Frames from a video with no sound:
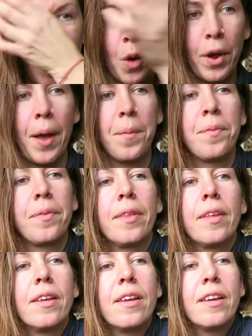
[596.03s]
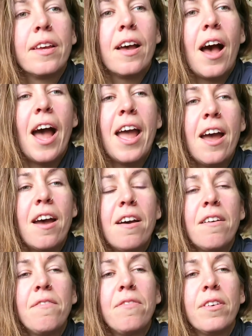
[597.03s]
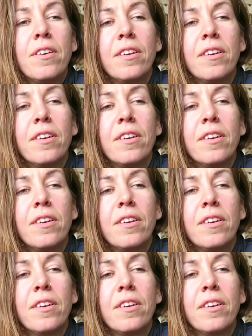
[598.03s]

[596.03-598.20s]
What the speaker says: Okay, I have